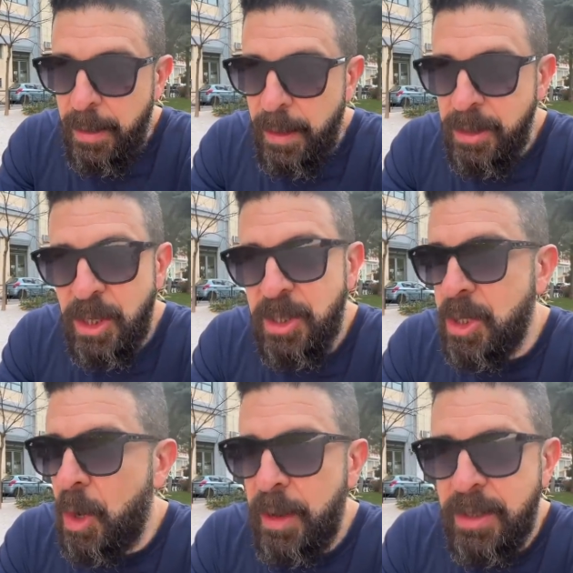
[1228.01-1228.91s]
They're
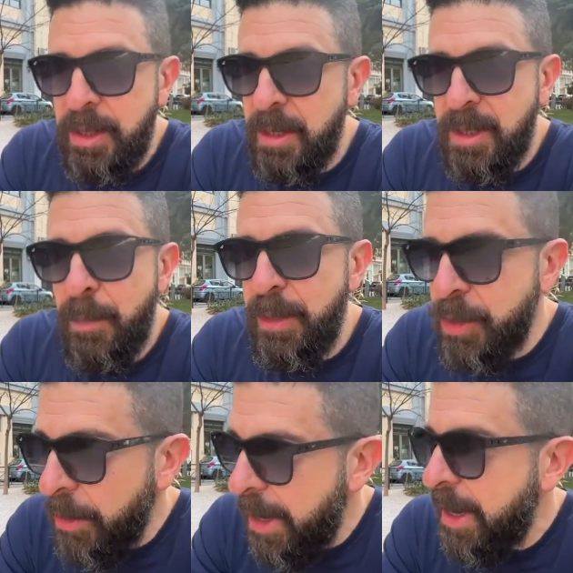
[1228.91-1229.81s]
just going to, to
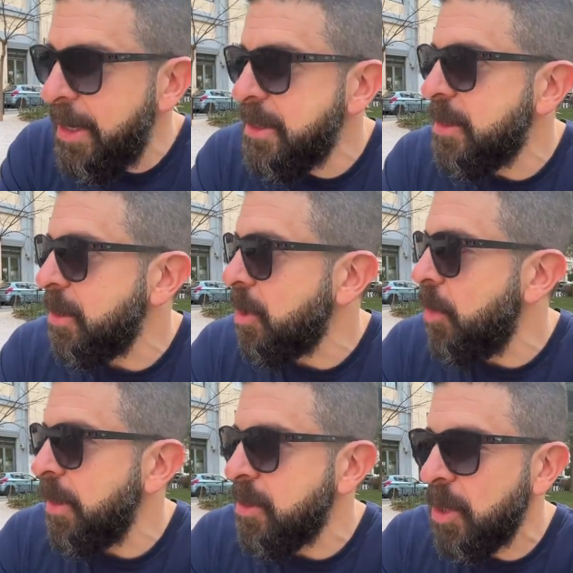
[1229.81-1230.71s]
betray us. They're
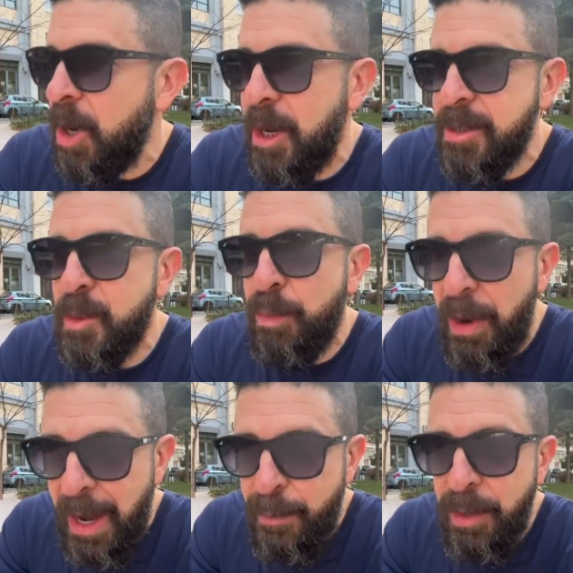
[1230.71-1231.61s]
going to cause us
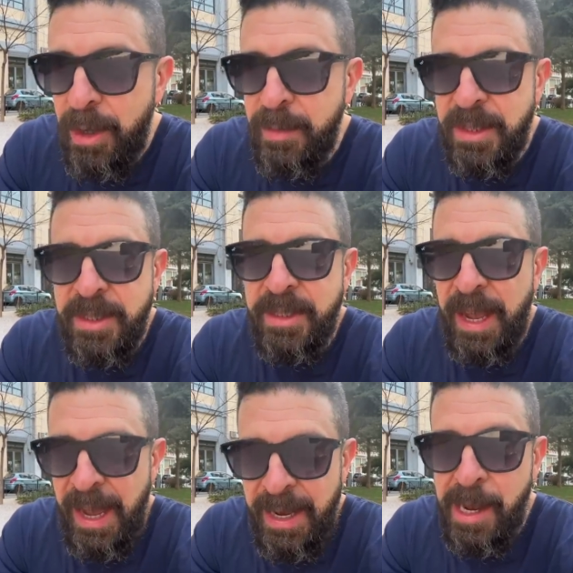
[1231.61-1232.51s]
problems. This is a
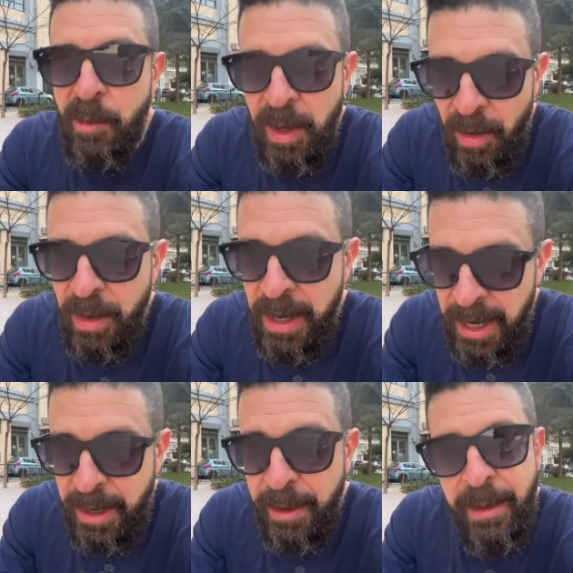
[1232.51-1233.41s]
headache we don't need.